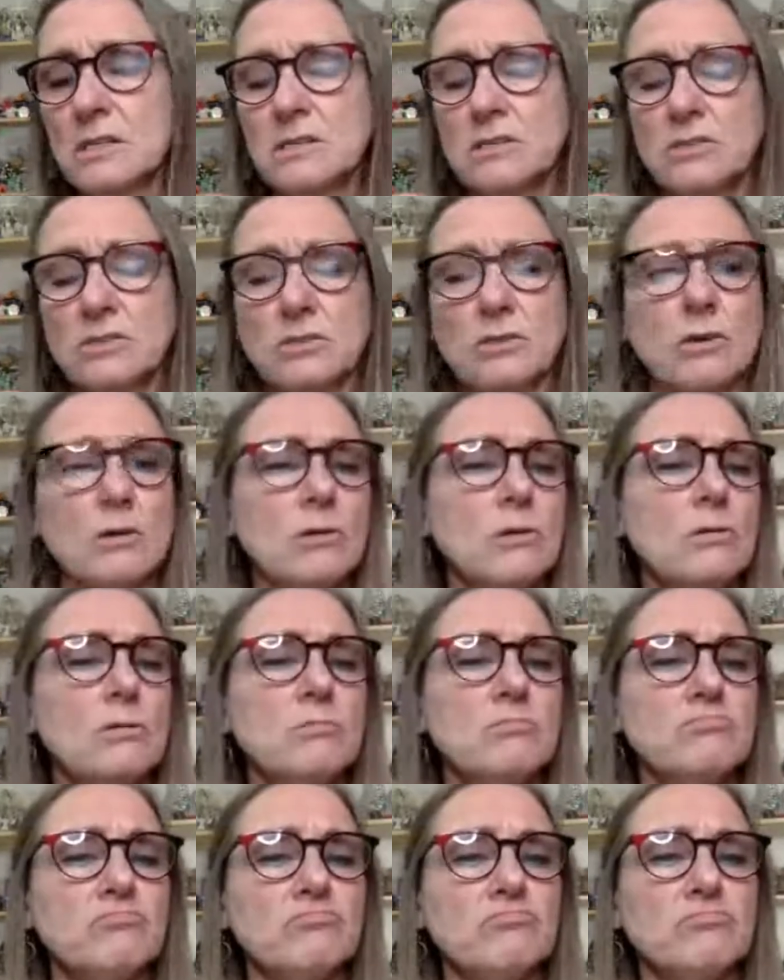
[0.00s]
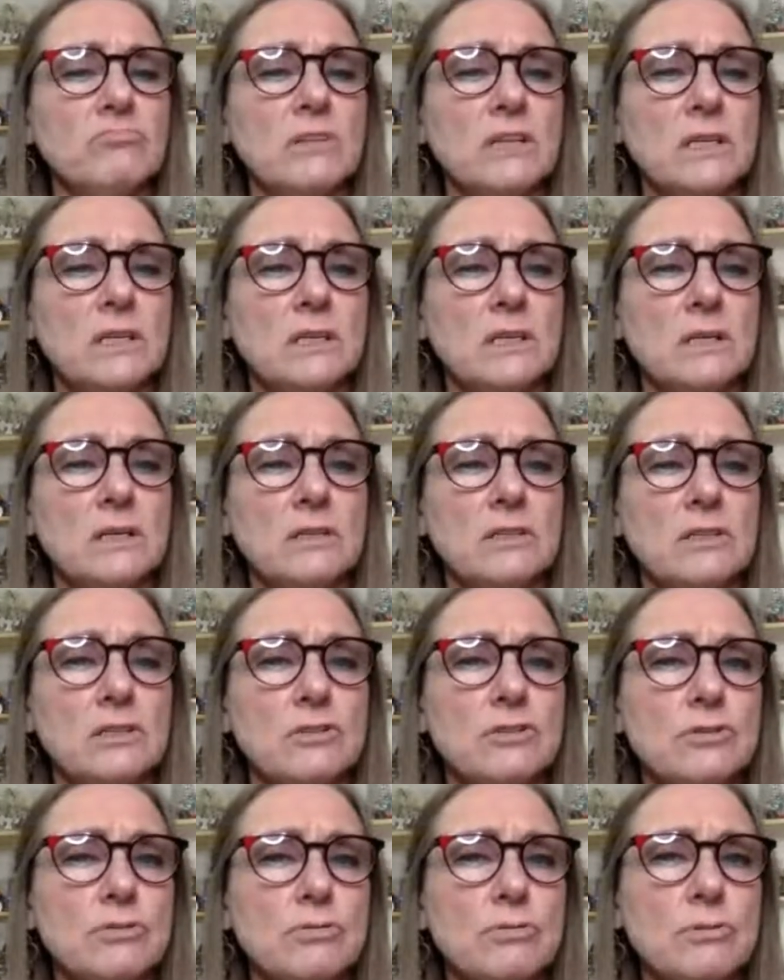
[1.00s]
So the
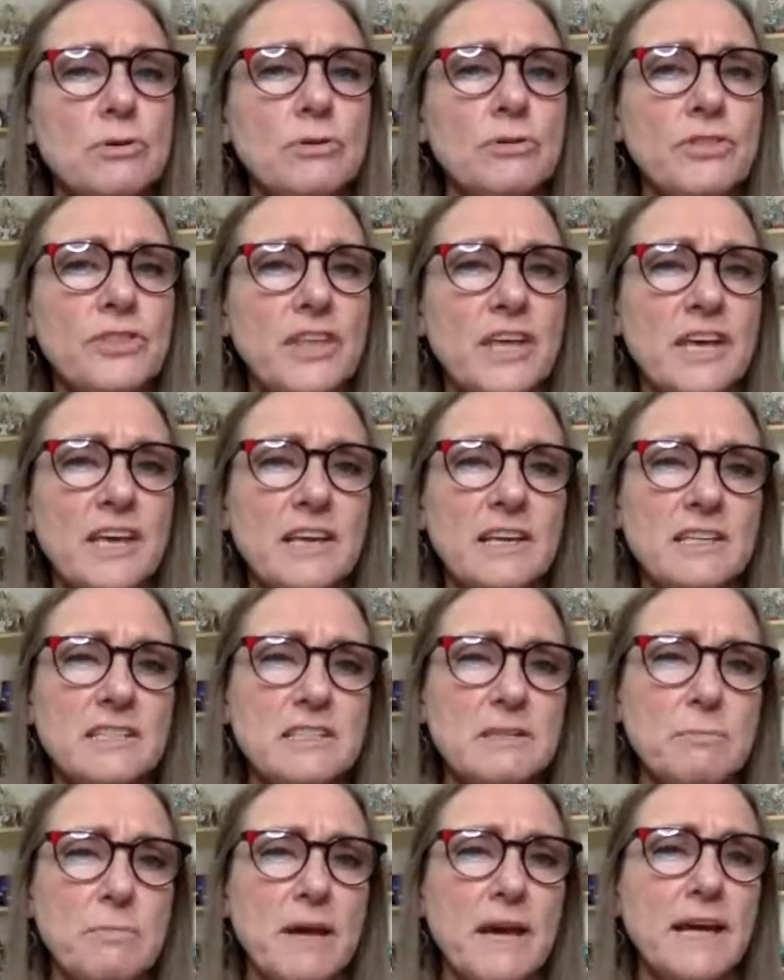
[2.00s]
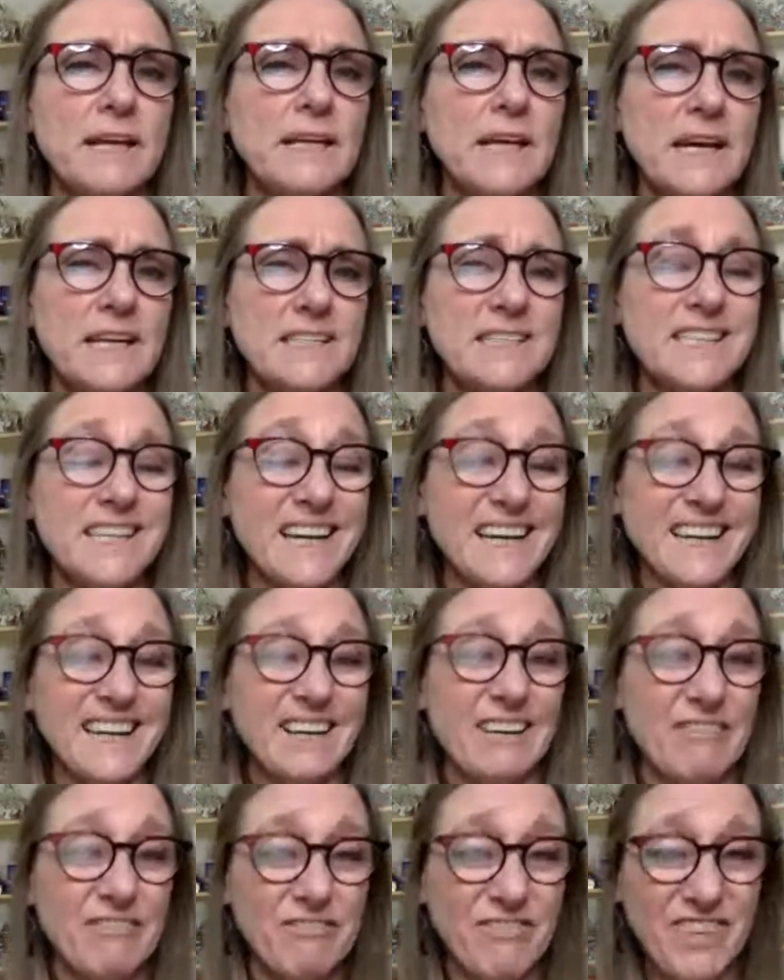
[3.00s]
truth is the bad guy's not
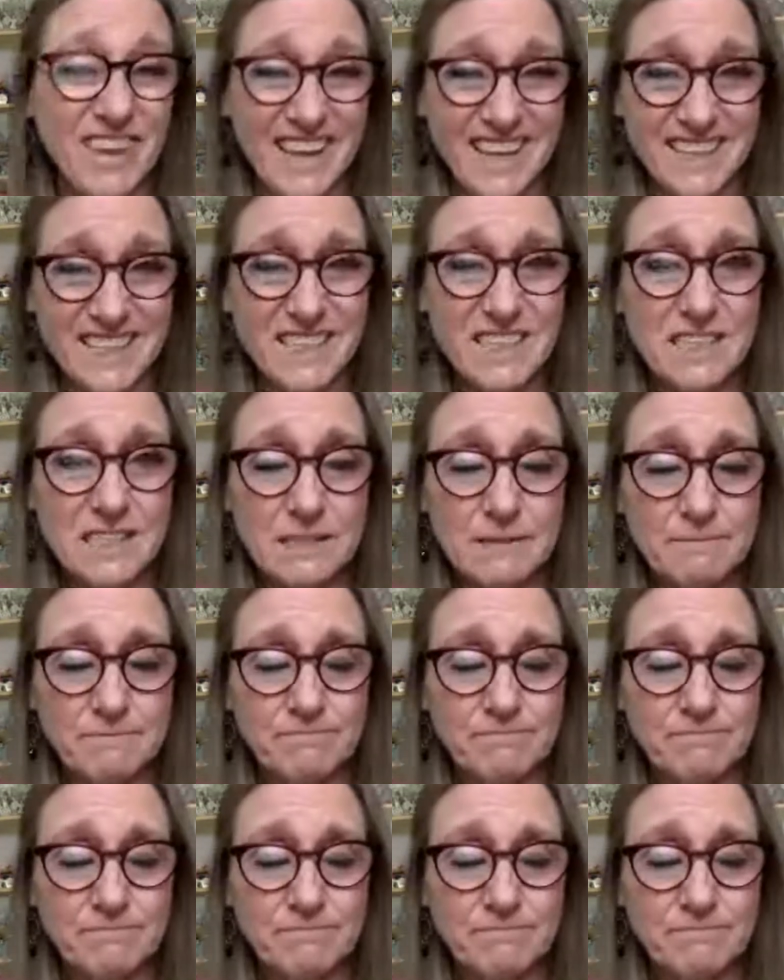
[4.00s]
going to fit